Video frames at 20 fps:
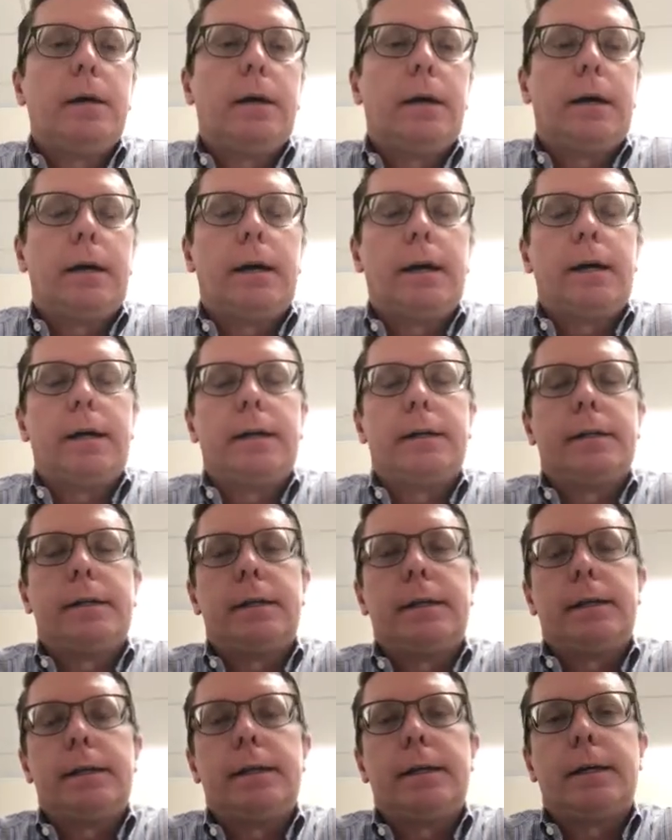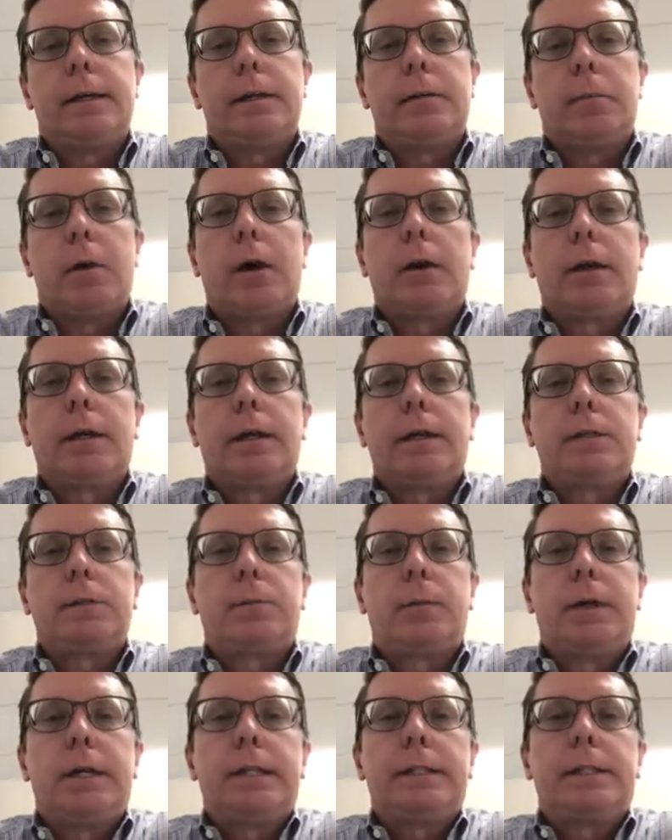the market is
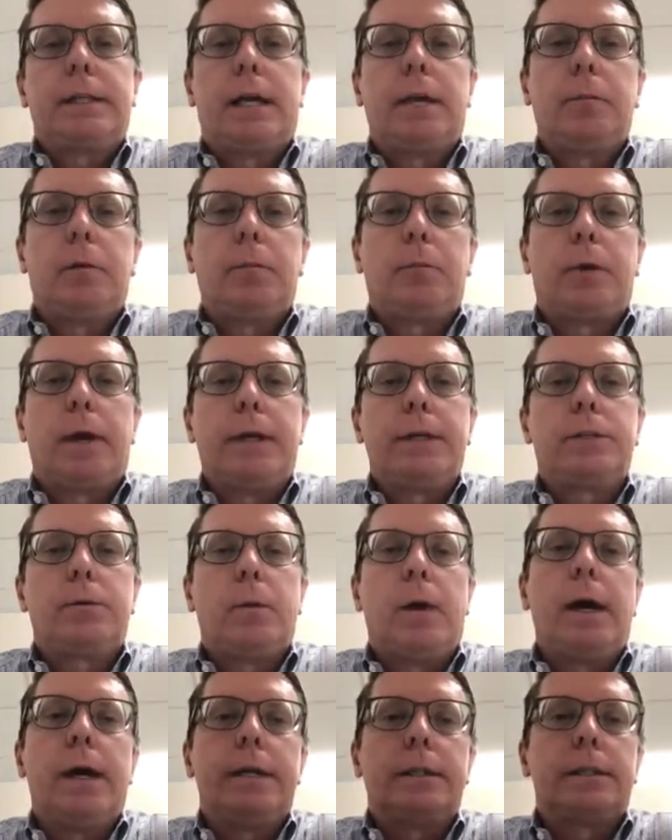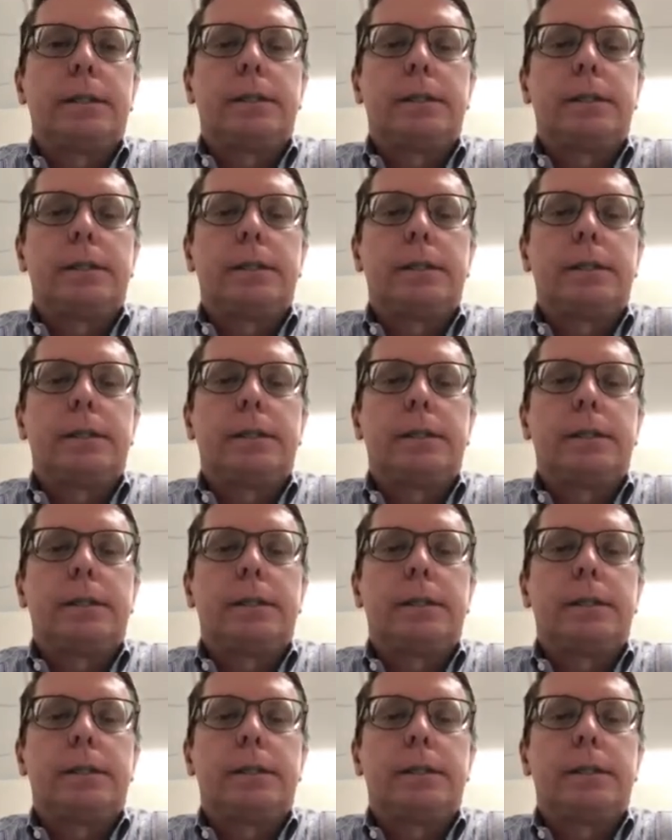pretty stable price-wise.